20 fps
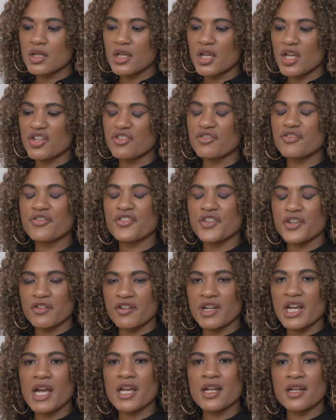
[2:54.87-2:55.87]

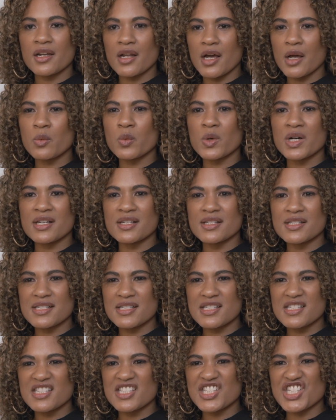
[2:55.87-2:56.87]
infuriated I
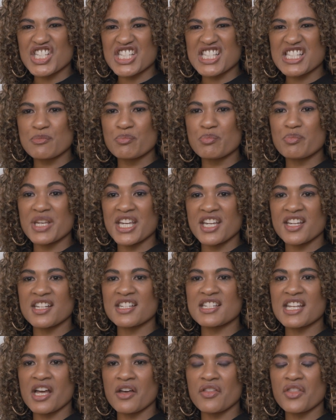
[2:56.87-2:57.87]
was just being
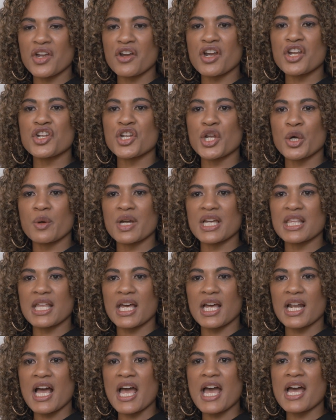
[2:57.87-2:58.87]
down there and knowing
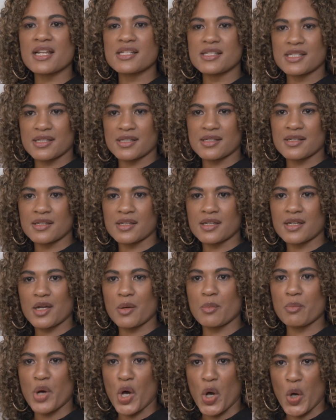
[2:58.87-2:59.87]
that I had to
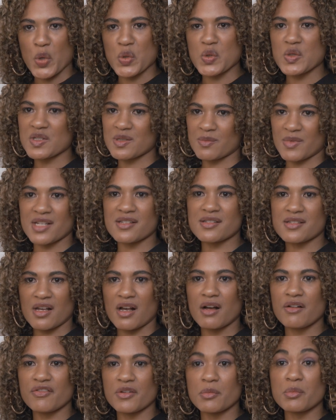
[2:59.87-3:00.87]
compose
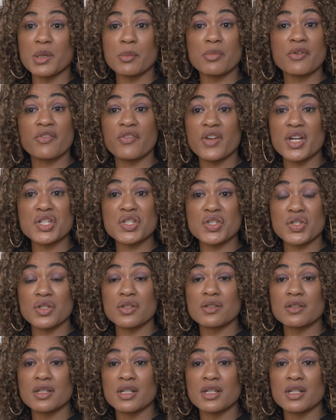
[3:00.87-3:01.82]
myself and be professional.